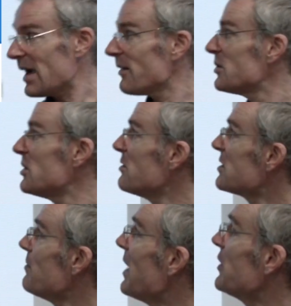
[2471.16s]
how to use
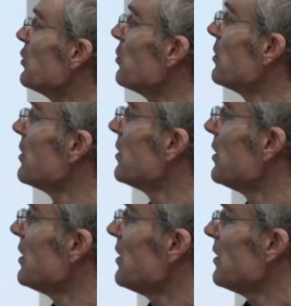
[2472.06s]
the manual.
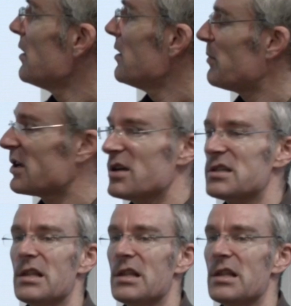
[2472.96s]
Because